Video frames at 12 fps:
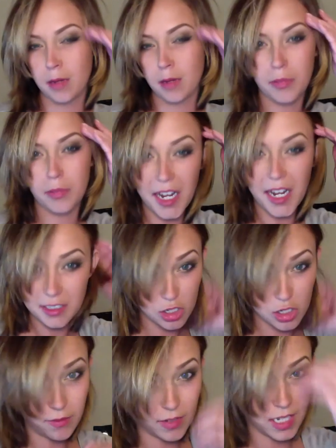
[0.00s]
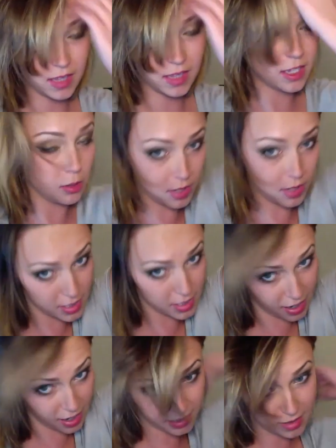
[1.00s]
Brian, did you have anything you wanted to
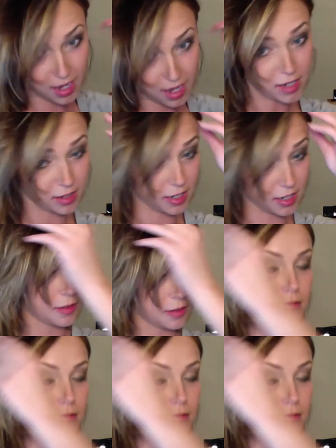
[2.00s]
add to that, or?